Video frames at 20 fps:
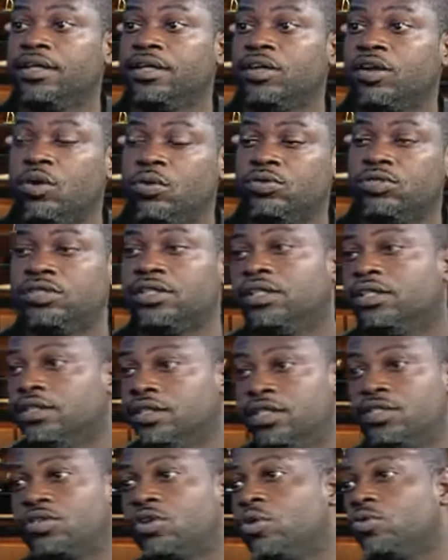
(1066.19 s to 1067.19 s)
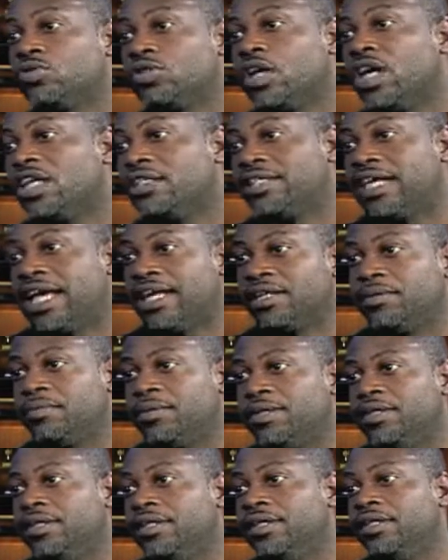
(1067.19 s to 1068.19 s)
coach, this coach contacted
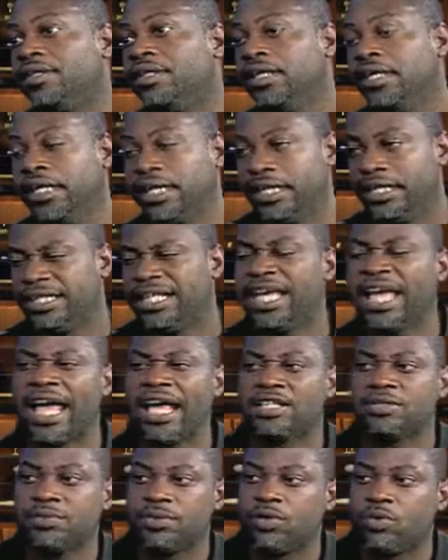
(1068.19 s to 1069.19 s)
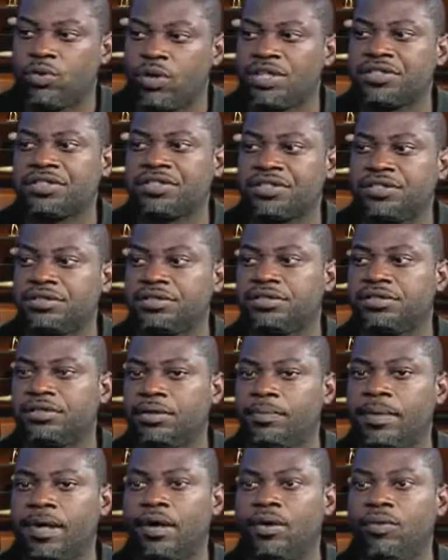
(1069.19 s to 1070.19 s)
me, and they ask me questions
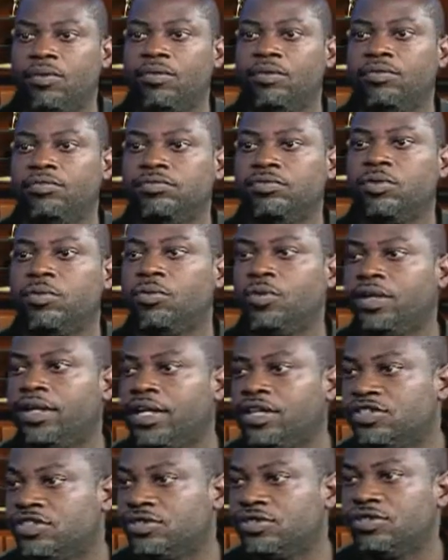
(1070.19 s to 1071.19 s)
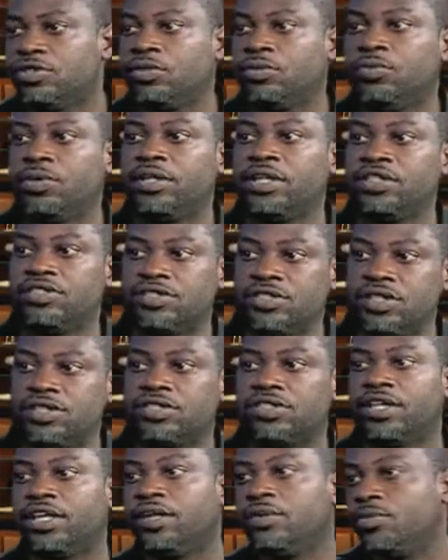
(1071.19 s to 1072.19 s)
about you know, what they should, what they shouldn't
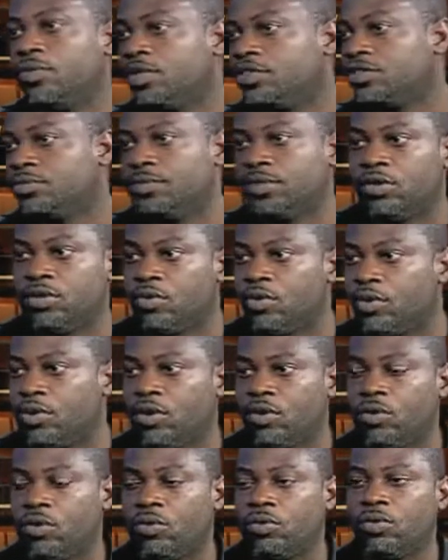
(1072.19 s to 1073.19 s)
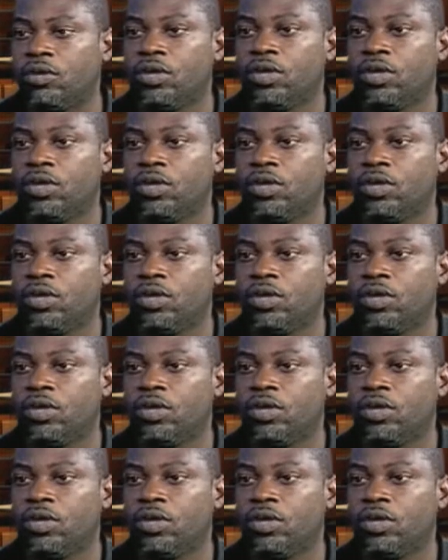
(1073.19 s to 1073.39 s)
say, what should be going on.